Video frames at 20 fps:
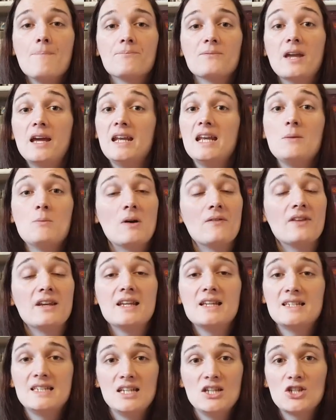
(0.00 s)
Anyone that
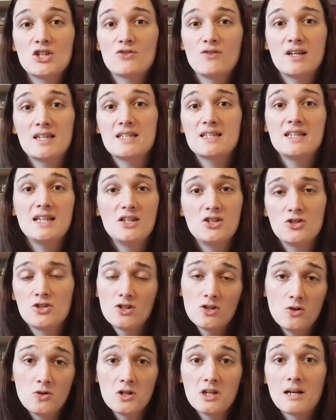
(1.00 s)
is interested should
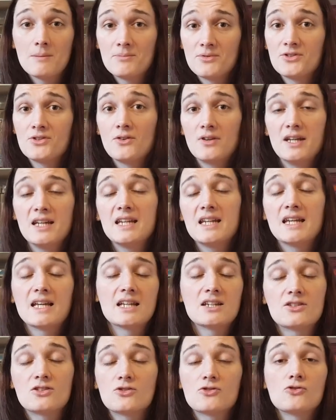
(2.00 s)
look up Sonic
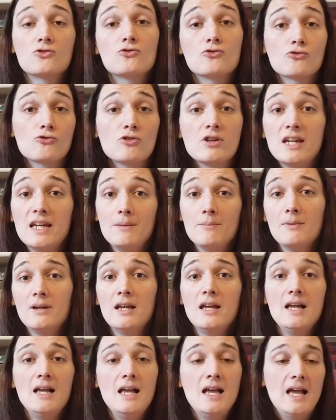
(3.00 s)
X-treme
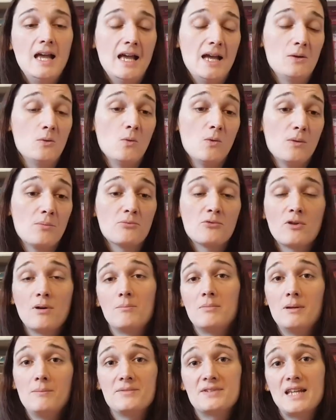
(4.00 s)
and all the
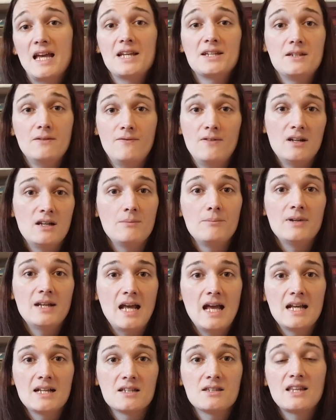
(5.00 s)
problems that development had.